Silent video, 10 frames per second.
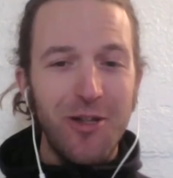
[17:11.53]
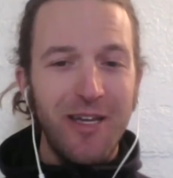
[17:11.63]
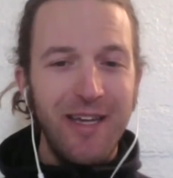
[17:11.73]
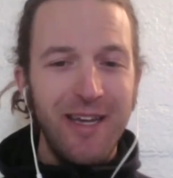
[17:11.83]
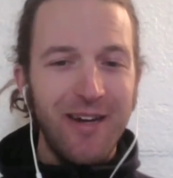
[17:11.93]

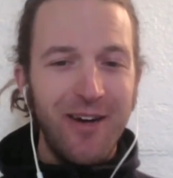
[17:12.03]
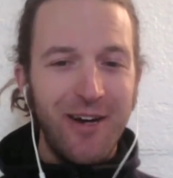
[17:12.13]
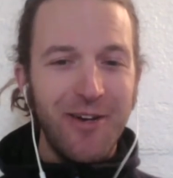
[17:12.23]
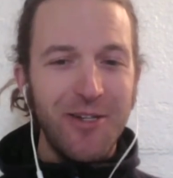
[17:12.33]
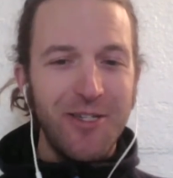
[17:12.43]
lucky and
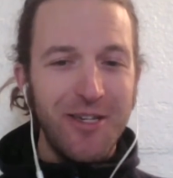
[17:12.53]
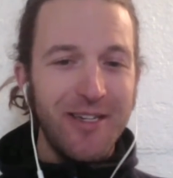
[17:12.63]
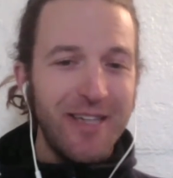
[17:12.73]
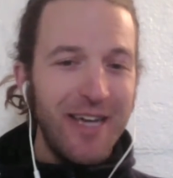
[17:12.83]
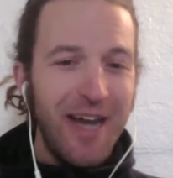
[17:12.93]
honored to,
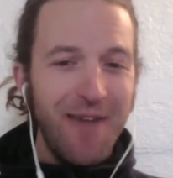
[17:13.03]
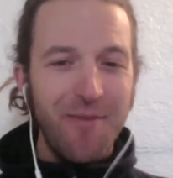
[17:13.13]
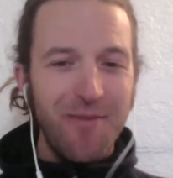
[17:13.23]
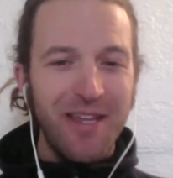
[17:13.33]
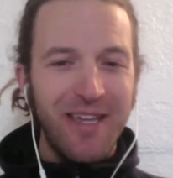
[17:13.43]
to have
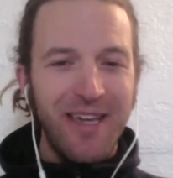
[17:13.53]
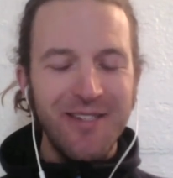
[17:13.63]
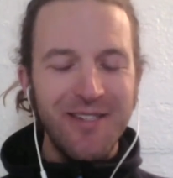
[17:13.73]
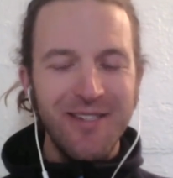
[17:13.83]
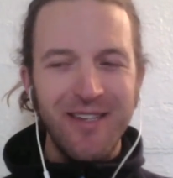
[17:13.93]
that be the
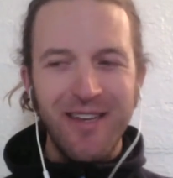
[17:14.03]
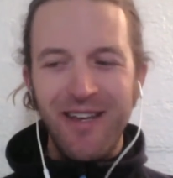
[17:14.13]
case.